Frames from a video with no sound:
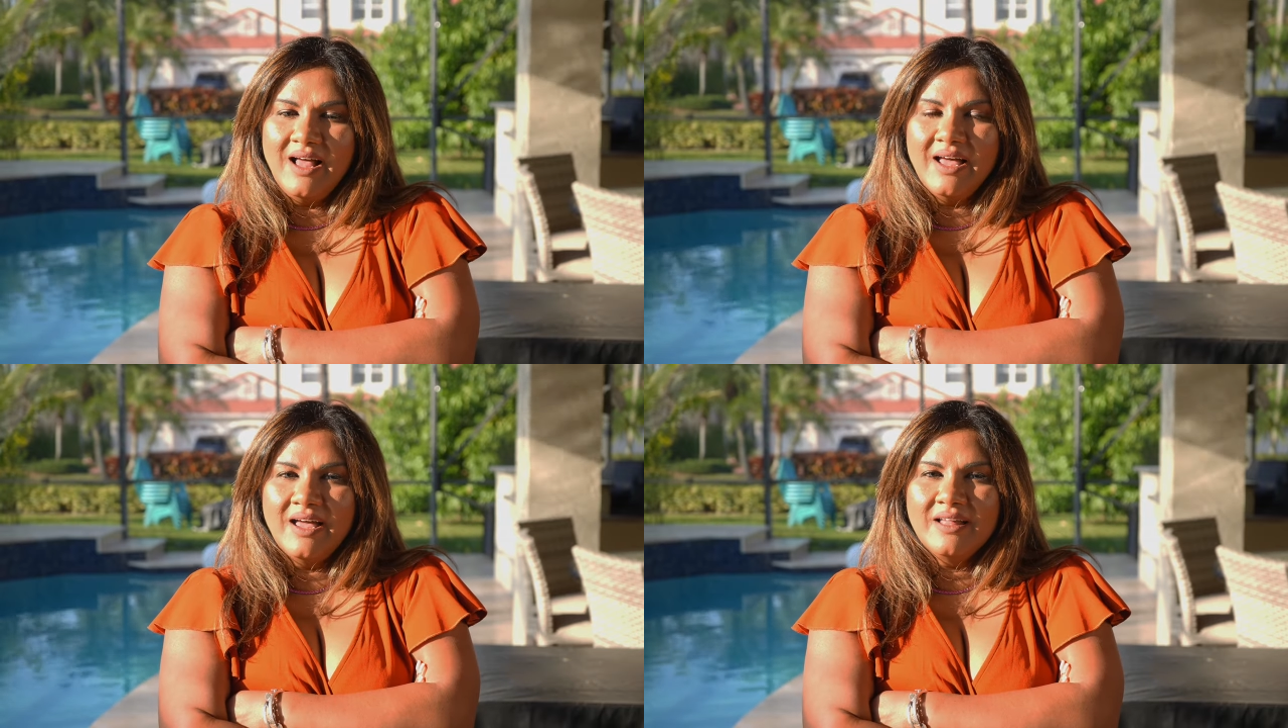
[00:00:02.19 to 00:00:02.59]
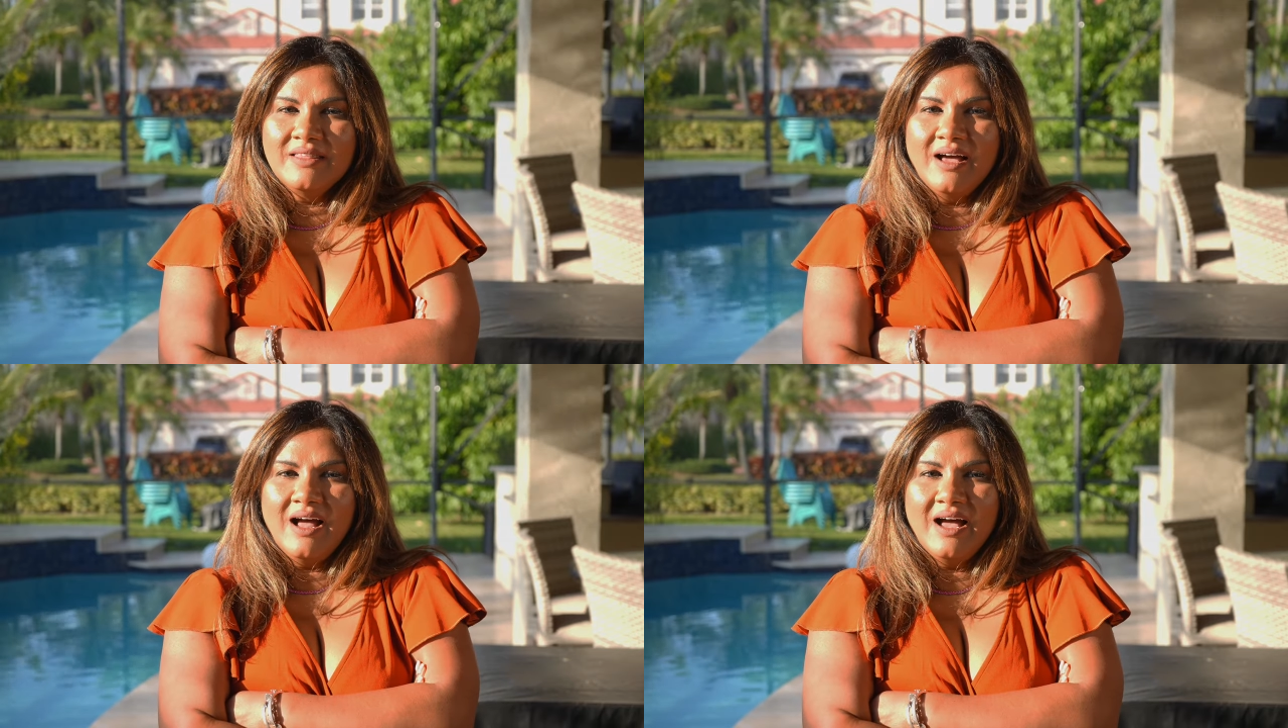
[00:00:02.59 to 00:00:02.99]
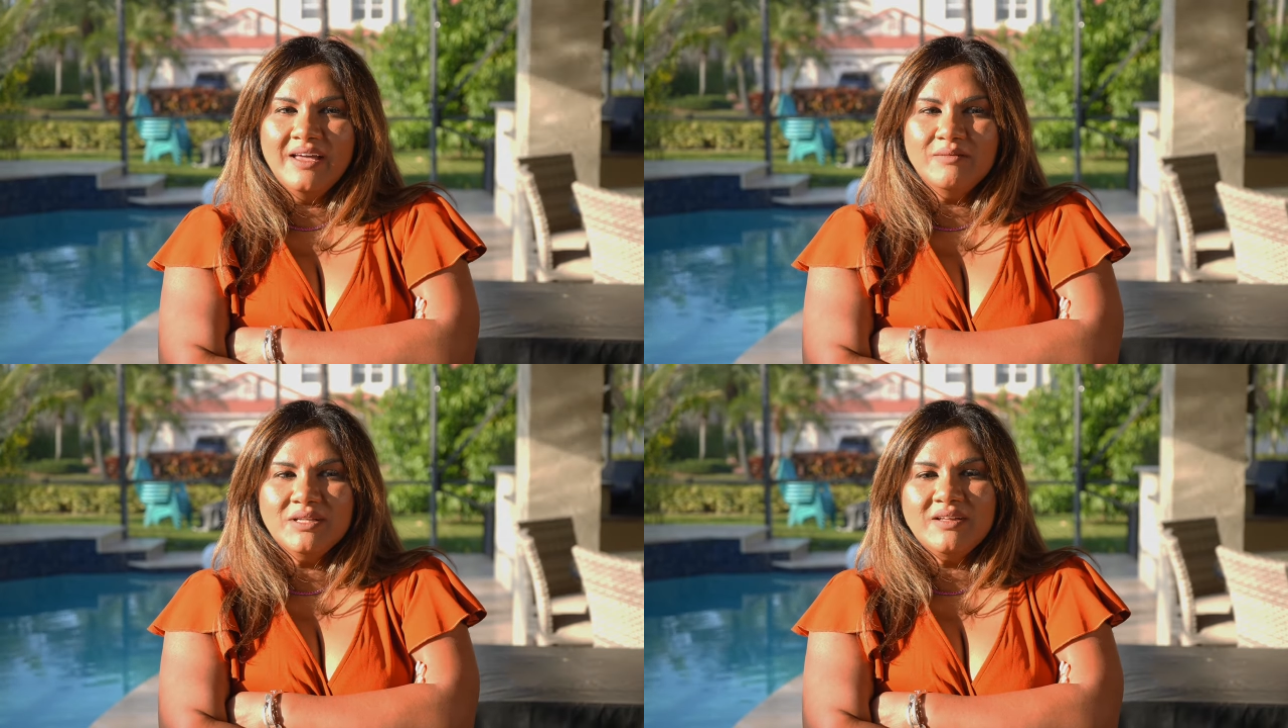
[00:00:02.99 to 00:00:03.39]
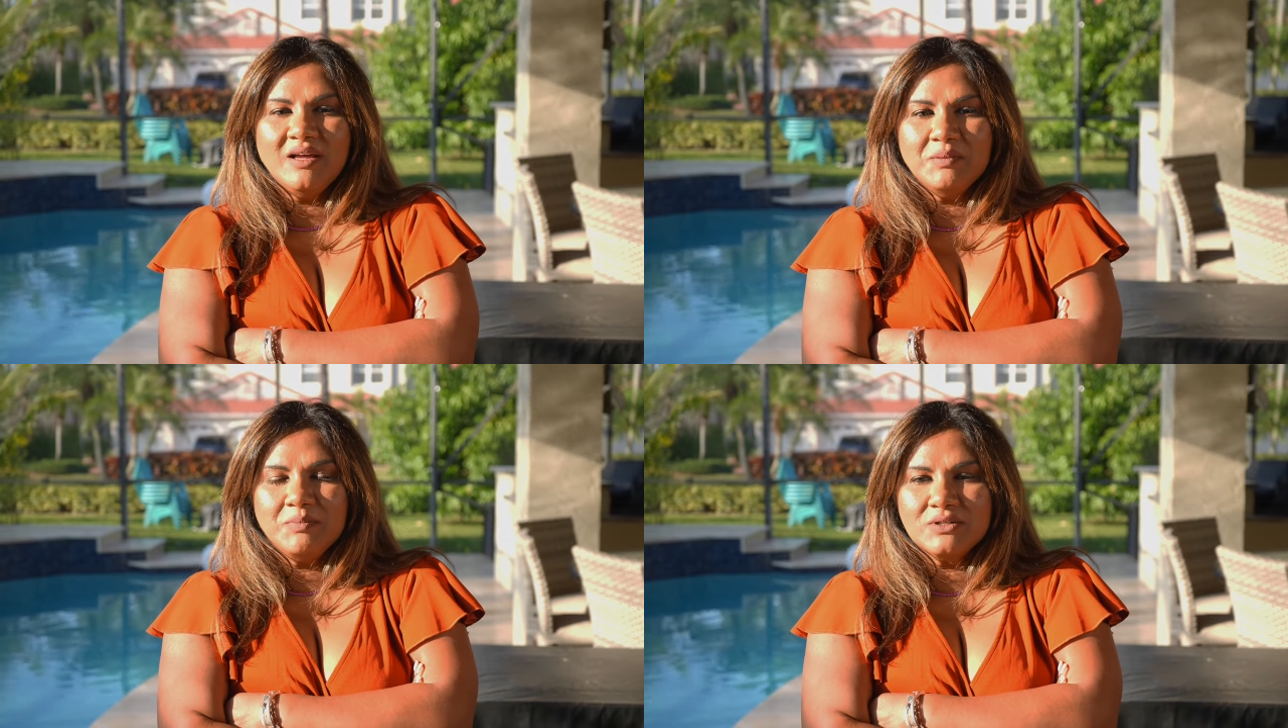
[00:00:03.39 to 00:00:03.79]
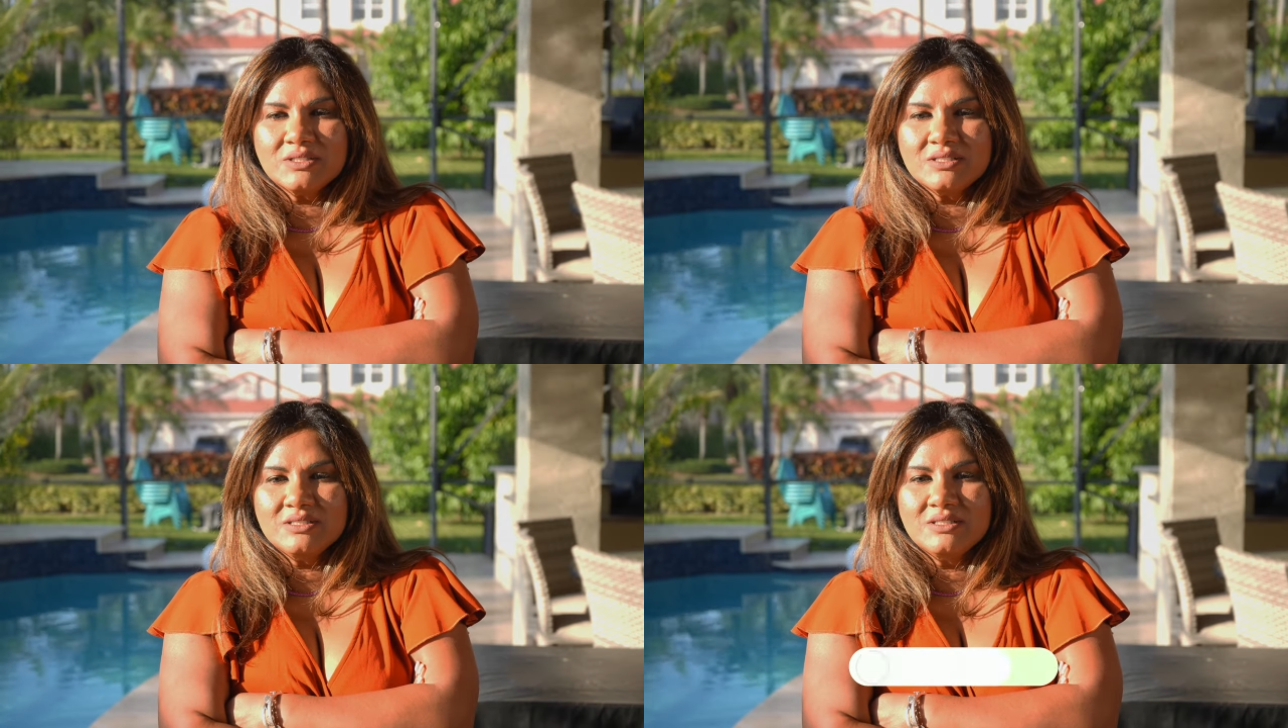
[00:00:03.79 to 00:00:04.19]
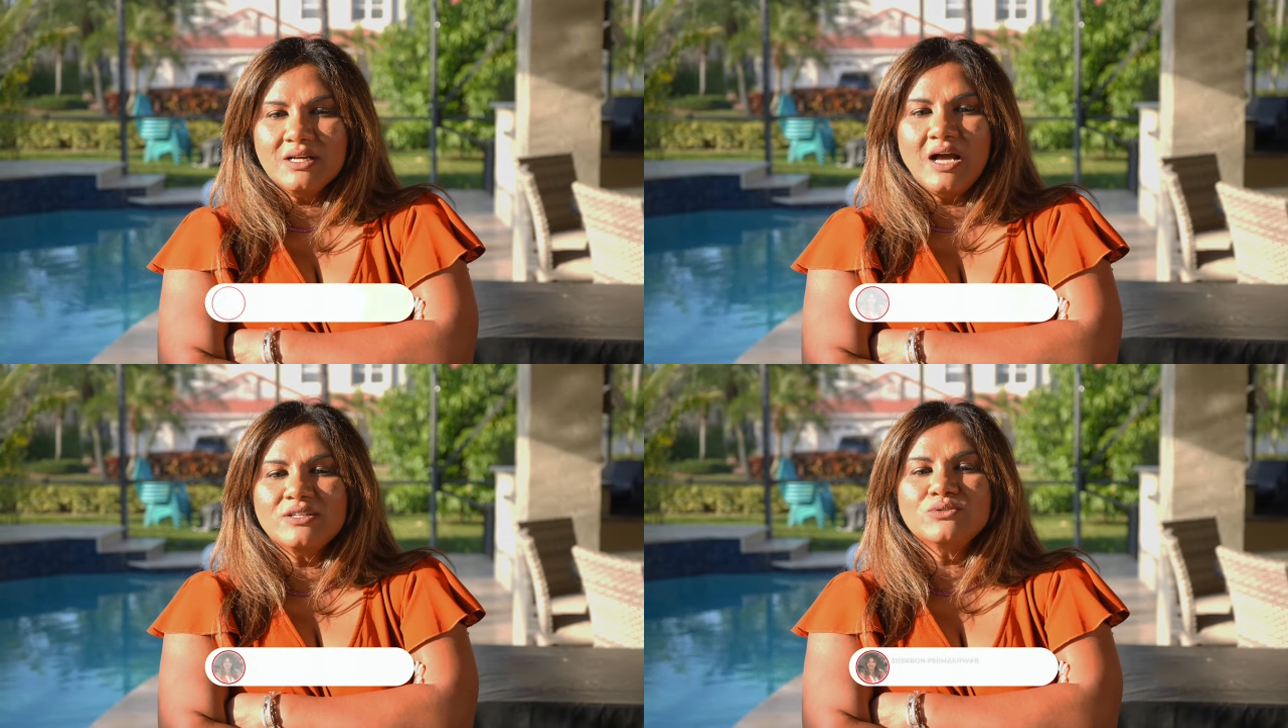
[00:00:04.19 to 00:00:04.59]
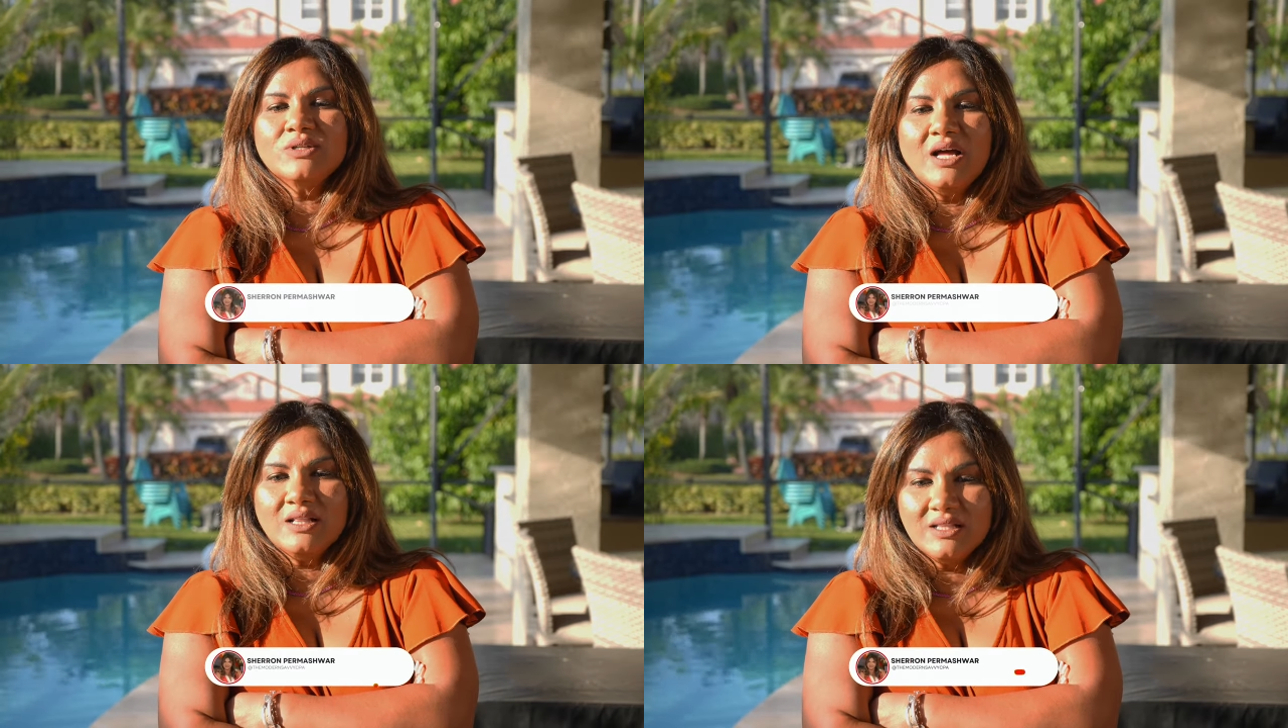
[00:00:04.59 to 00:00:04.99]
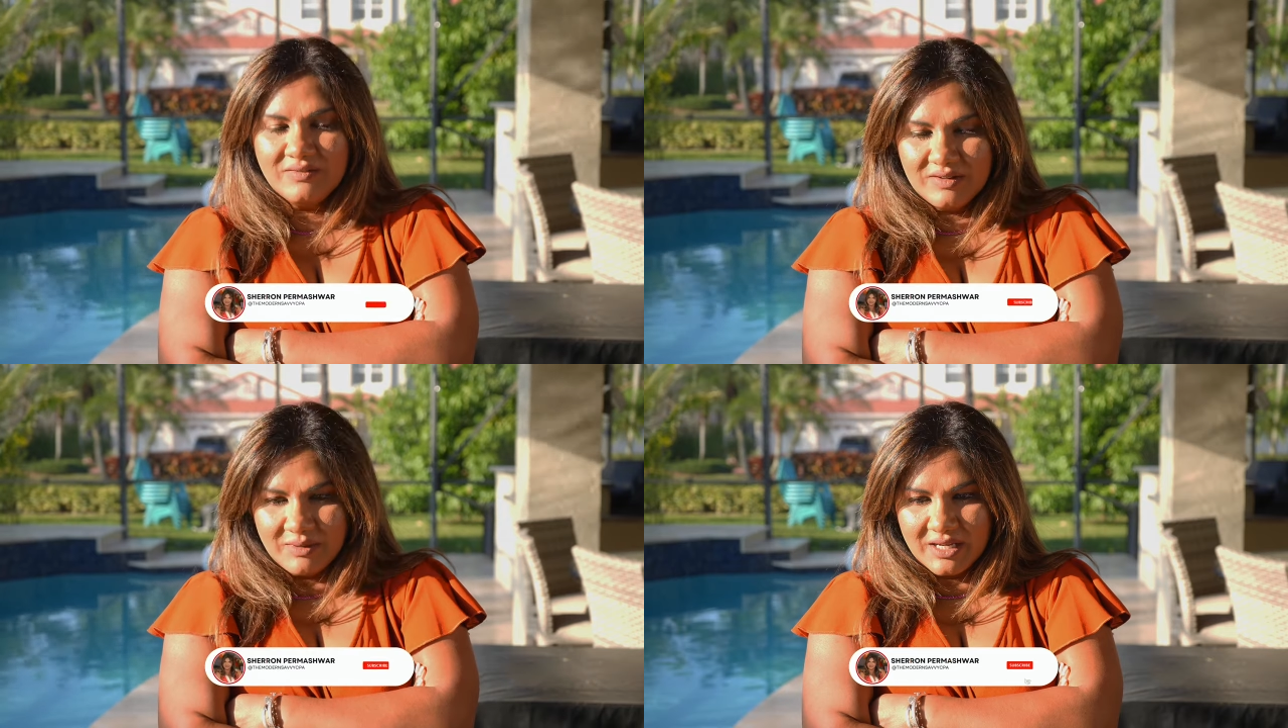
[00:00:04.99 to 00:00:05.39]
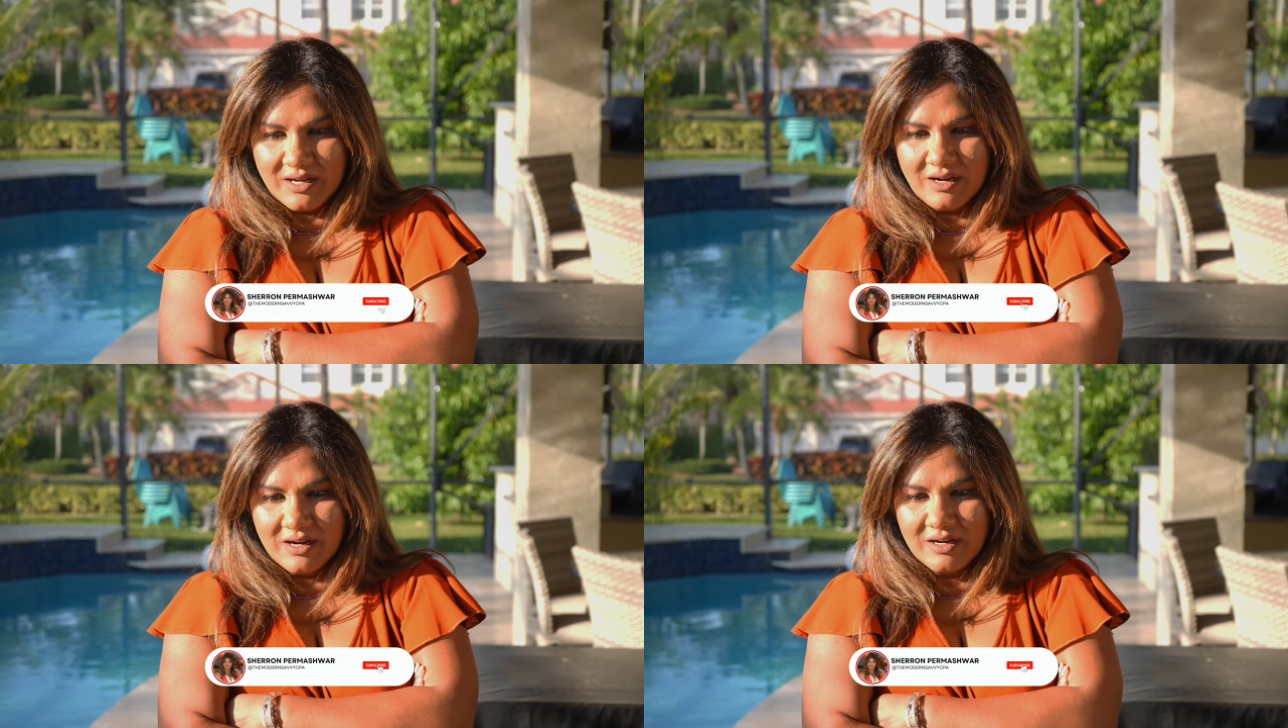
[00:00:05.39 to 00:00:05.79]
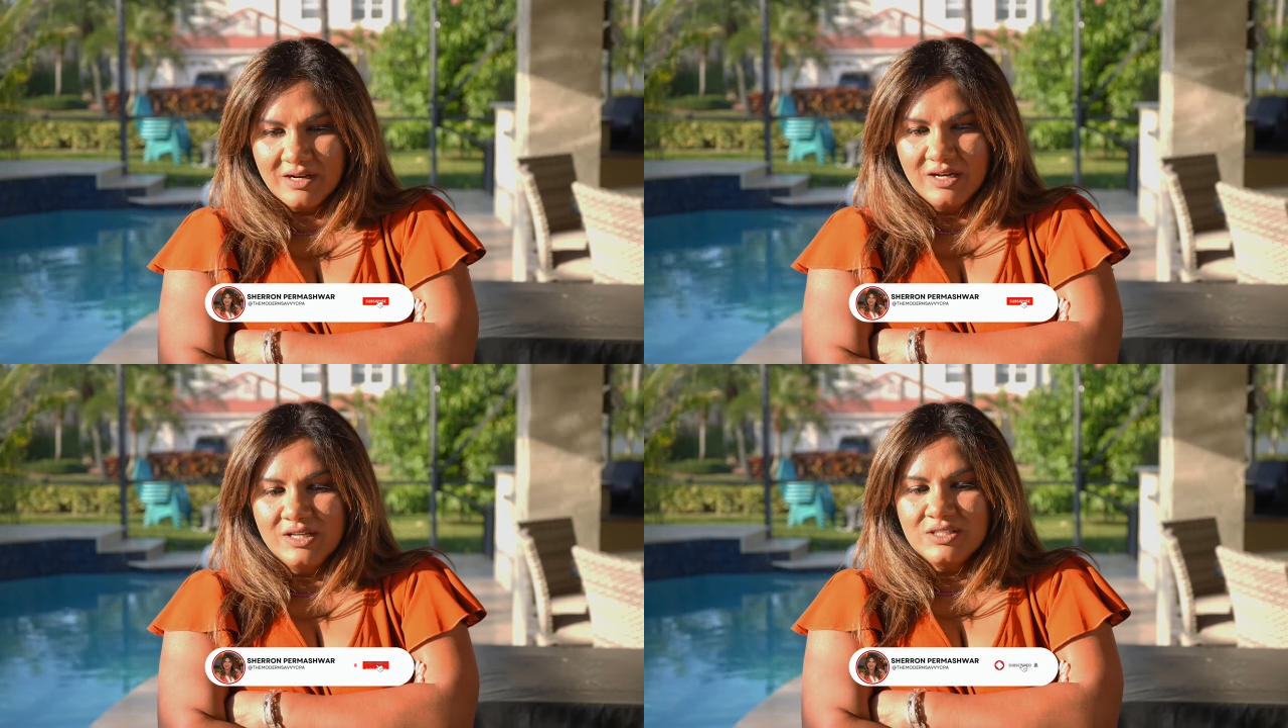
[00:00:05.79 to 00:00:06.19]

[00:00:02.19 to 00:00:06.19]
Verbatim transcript: And I am the type of person I do not live in my car.